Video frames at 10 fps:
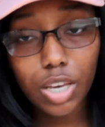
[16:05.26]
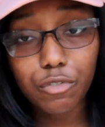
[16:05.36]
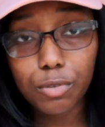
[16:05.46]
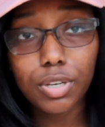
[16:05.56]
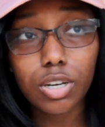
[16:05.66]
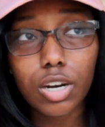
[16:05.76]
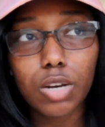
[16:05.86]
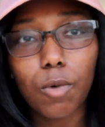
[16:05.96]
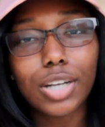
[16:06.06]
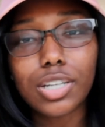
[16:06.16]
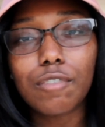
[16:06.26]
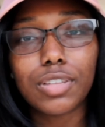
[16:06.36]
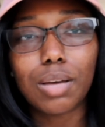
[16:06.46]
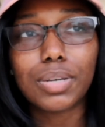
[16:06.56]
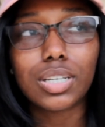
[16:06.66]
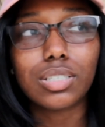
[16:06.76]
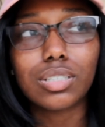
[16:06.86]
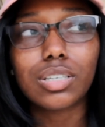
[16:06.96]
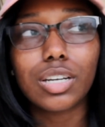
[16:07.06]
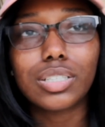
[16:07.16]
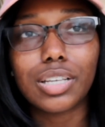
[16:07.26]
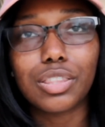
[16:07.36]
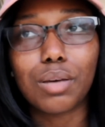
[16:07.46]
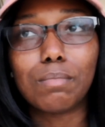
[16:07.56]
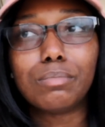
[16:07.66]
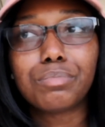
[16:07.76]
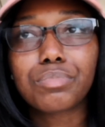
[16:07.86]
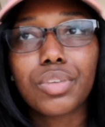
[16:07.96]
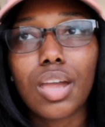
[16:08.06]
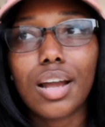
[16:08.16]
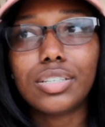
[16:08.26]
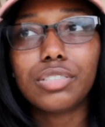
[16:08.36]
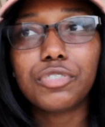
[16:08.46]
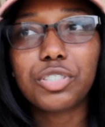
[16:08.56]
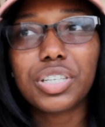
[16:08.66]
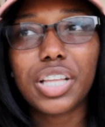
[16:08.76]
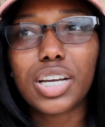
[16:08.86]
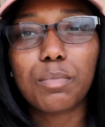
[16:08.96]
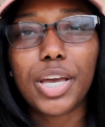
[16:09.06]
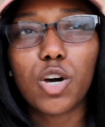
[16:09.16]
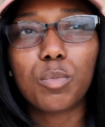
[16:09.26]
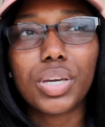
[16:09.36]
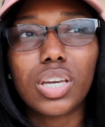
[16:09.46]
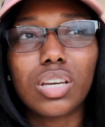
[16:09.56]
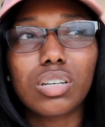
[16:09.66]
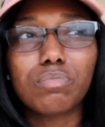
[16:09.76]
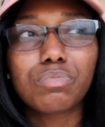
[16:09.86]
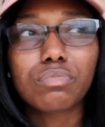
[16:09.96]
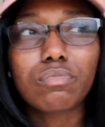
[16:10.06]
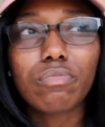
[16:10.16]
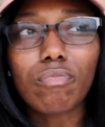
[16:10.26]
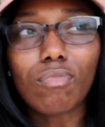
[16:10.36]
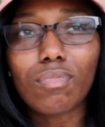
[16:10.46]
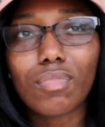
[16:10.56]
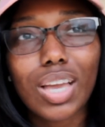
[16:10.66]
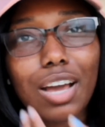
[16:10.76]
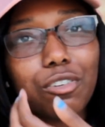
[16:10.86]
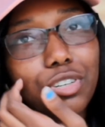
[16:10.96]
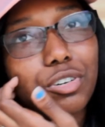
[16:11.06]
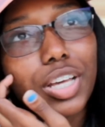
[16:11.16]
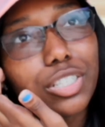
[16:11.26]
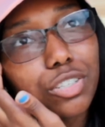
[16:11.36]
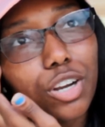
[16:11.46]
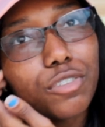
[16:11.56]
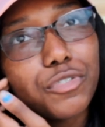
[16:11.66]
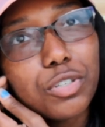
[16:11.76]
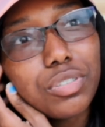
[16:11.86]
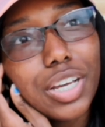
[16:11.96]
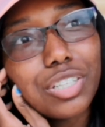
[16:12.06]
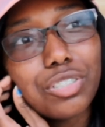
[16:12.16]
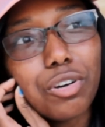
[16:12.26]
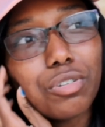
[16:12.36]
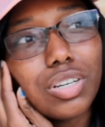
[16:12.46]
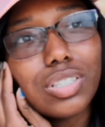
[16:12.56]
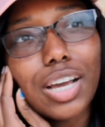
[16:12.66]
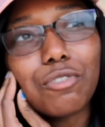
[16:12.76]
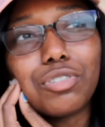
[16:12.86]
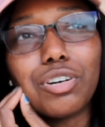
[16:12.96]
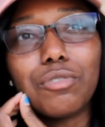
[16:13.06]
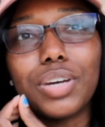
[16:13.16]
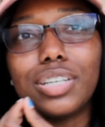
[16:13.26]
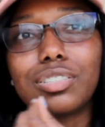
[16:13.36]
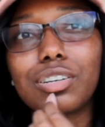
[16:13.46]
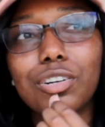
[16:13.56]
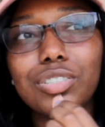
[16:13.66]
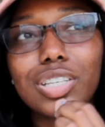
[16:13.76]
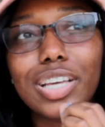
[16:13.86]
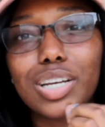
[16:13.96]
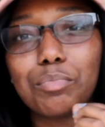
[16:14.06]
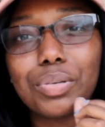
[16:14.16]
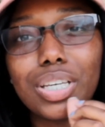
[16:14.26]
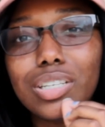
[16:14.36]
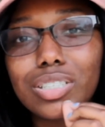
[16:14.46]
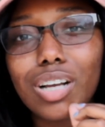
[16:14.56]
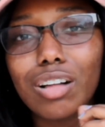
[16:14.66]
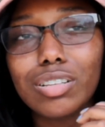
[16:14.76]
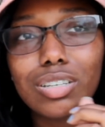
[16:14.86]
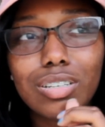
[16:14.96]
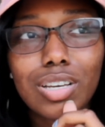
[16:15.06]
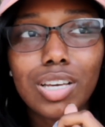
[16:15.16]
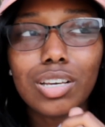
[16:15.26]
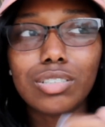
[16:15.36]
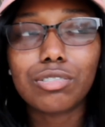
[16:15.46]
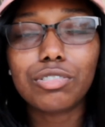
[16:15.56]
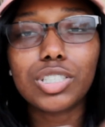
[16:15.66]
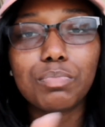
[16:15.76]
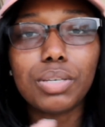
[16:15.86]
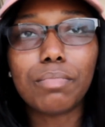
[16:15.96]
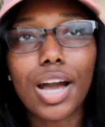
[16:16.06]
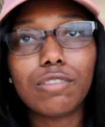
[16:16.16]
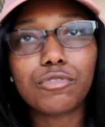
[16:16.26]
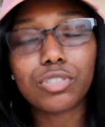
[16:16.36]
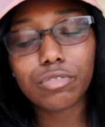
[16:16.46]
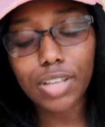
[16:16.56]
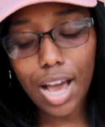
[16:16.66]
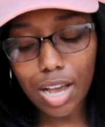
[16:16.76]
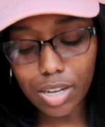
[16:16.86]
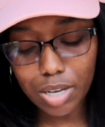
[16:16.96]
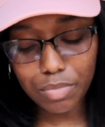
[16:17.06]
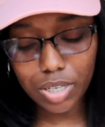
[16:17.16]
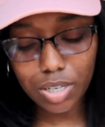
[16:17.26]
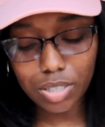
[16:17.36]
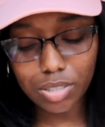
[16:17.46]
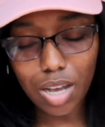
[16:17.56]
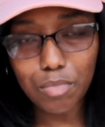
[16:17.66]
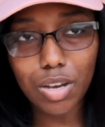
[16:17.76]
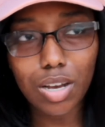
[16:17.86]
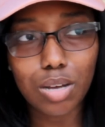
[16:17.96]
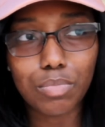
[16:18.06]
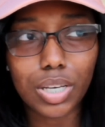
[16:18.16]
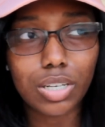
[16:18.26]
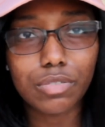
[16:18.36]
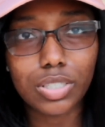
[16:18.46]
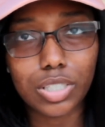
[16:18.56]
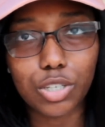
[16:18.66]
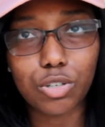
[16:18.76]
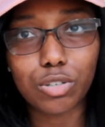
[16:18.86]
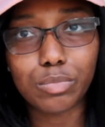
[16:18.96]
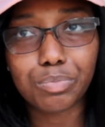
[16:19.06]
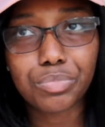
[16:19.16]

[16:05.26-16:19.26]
If you eat curry, watch out for that, because it's gonna stain them. And if you get like a pale pink, I don't know, like dark foods like sodas, I don't know, it turns it like a peach color. So just be mindful of that. I mean, it's not a big of a deal